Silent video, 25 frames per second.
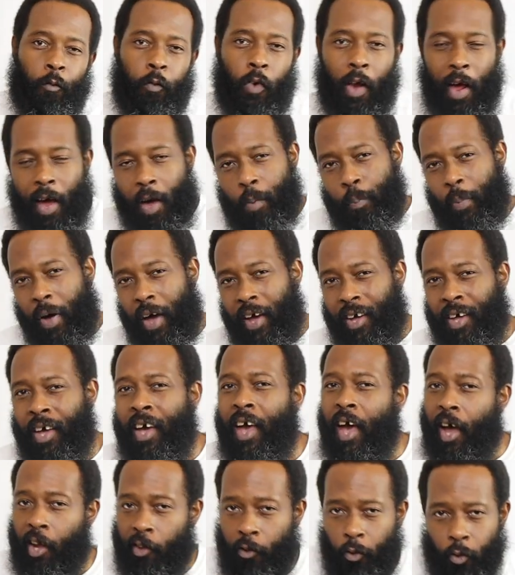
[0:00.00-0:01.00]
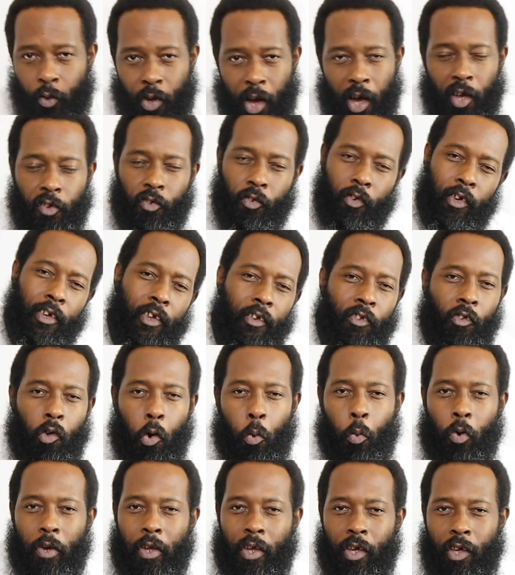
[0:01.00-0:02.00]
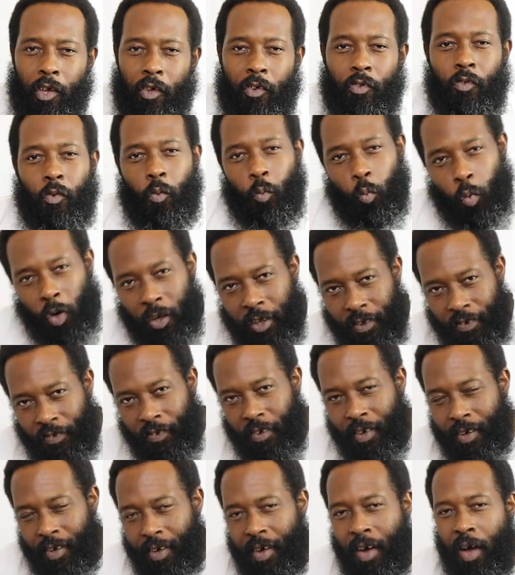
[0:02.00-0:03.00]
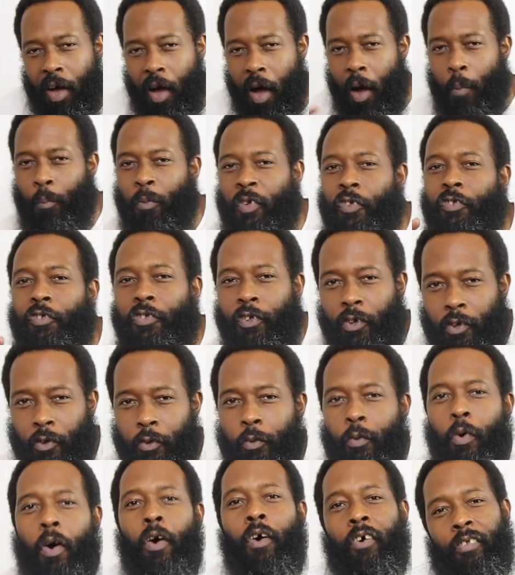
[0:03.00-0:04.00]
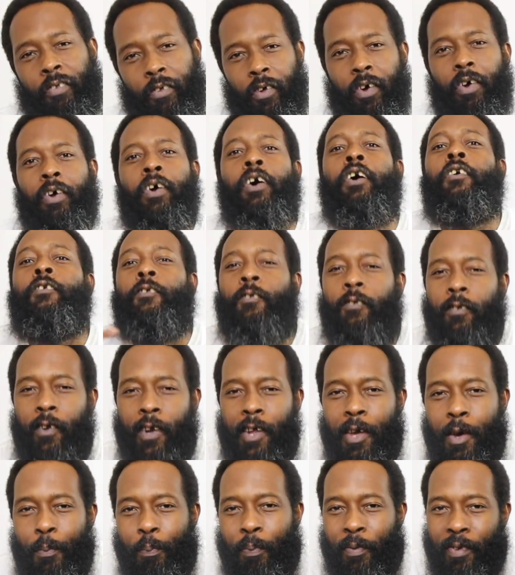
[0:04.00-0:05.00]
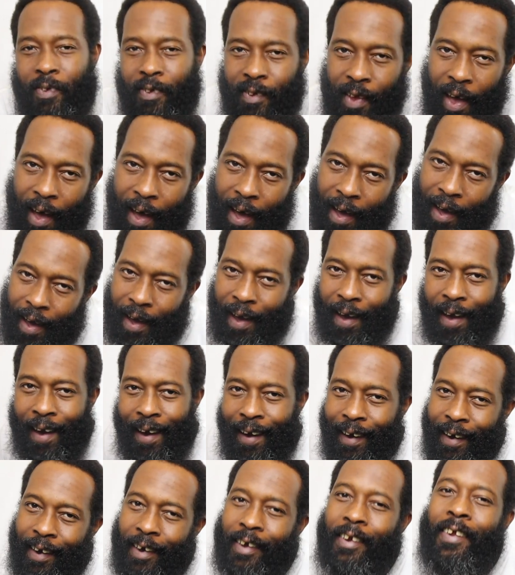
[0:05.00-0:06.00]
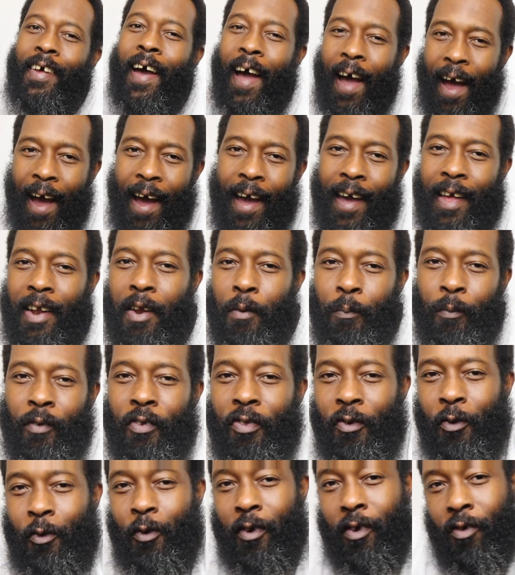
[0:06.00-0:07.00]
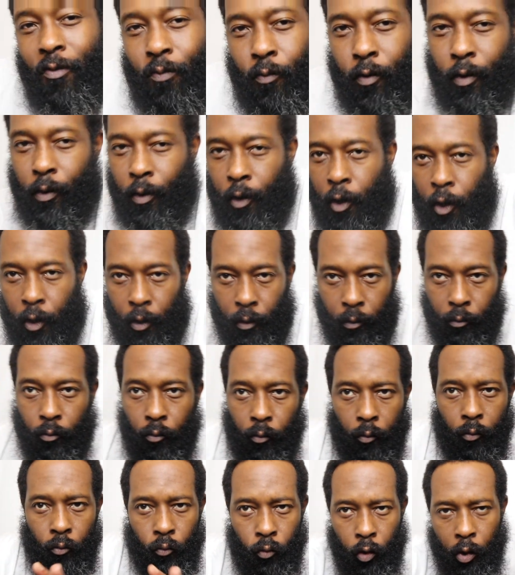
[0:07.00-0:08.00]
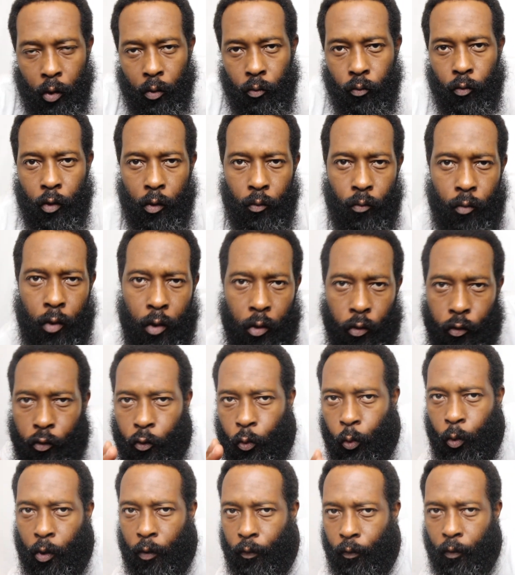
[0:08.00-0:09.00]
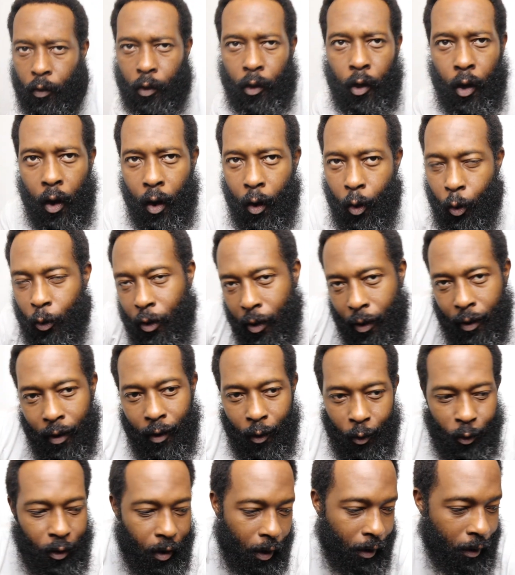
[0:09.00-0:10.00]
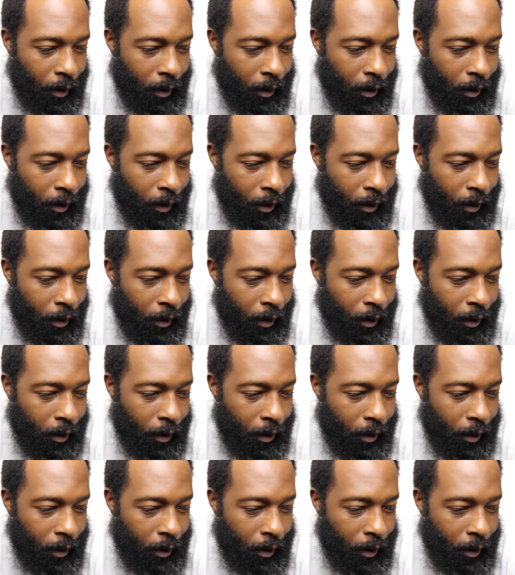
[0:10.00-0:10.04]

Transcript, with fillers: flyback and you guys already know what it is. What is it? I'ma see you on the flip side. Alright, let me do this real, real, real, real swift. Hold up, hold